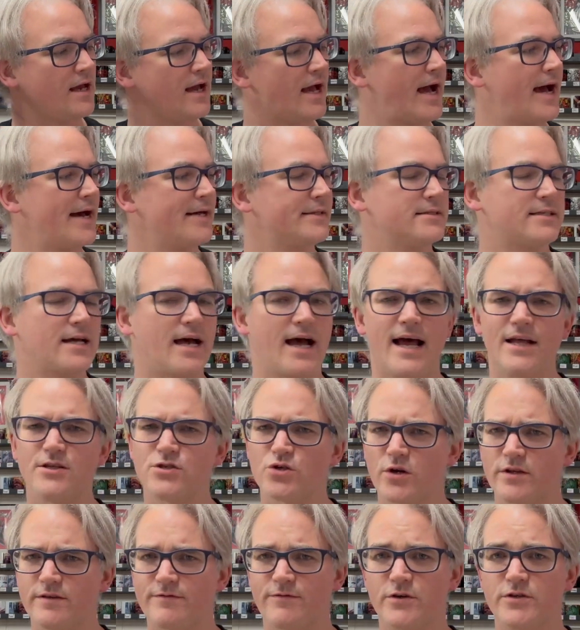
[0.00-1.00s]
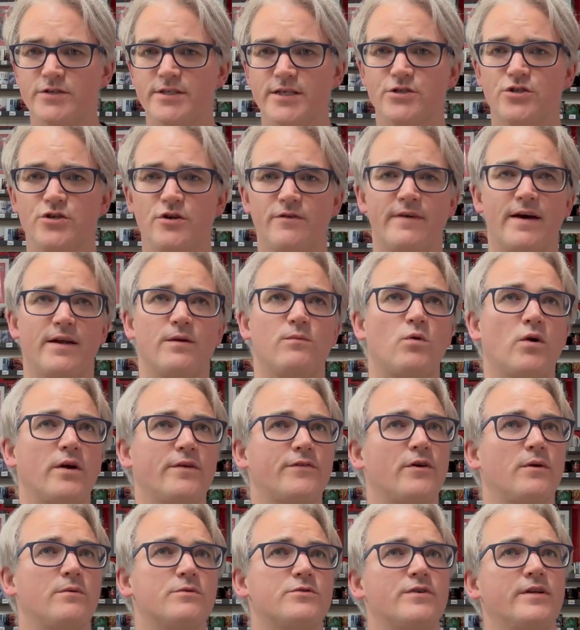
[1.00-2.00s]
And I enjoyed the first issue of Venom War. I
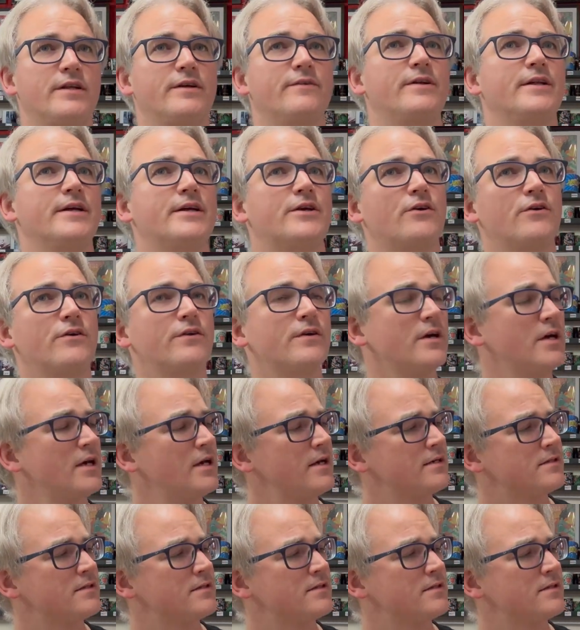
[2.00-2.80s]
thought it was really, really good.